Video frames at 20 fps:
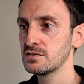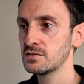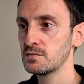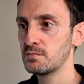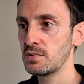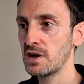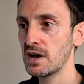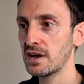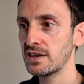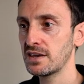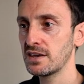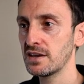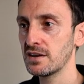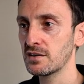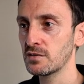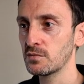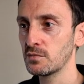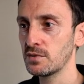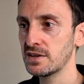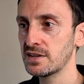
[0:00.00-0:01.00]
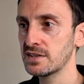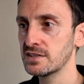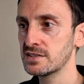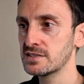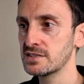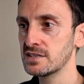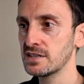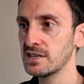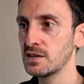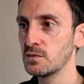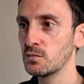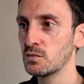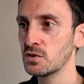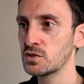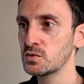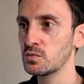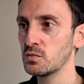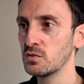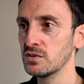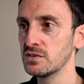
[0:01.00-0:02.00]
So back here we can see
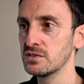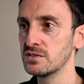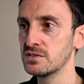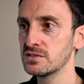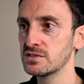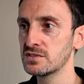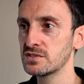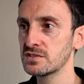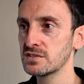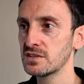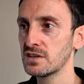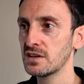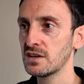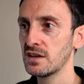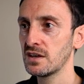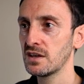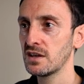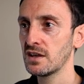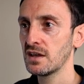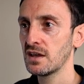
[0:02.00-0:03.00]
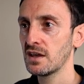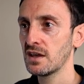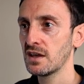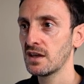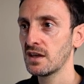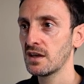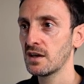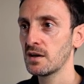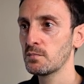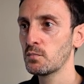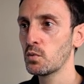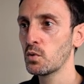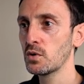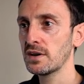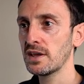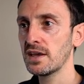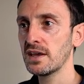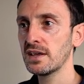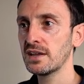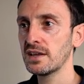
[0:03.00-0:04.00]
which ones.
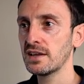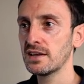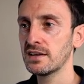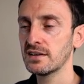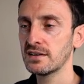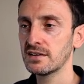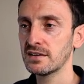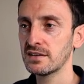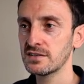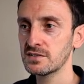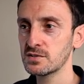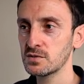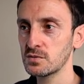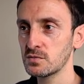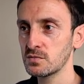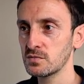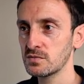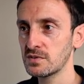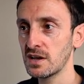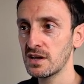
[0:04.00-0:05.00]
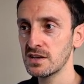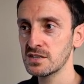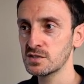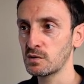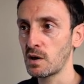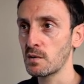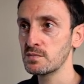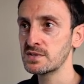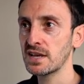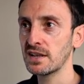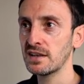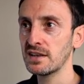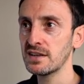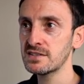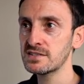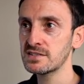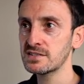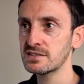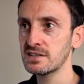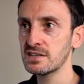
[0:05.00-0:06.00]
Port 80. So that is a website.
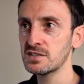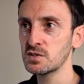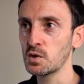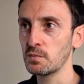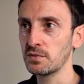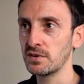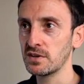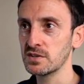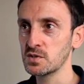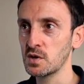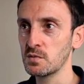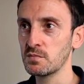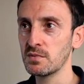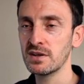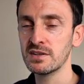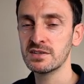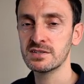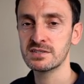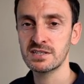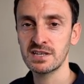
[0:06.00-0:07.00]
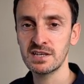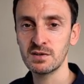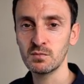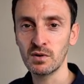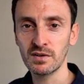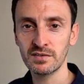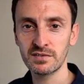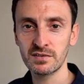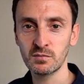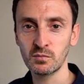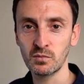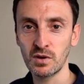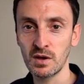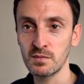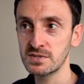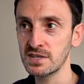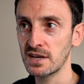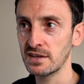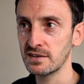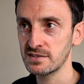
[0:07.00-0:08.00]
Let's open this up and see what
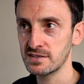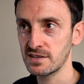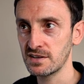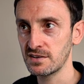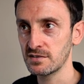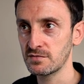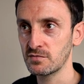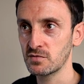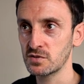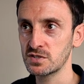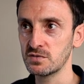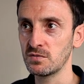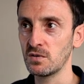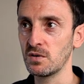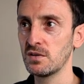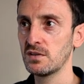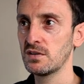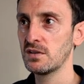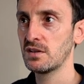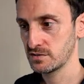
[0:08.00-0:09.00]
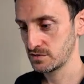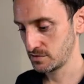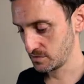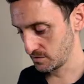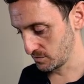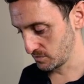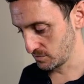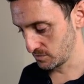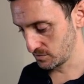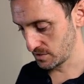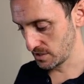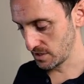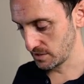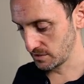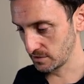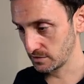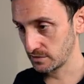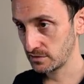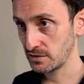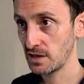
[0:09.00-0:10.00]
website is here first of all. So
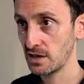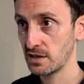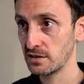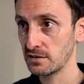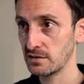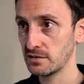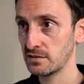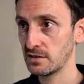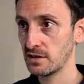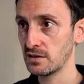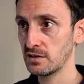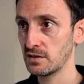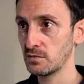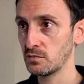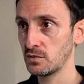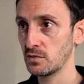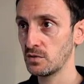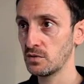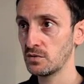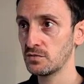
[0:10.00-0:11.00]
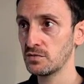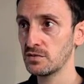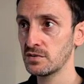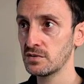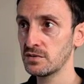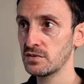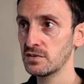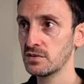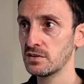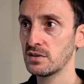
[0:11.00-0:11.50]
10.10.10.100.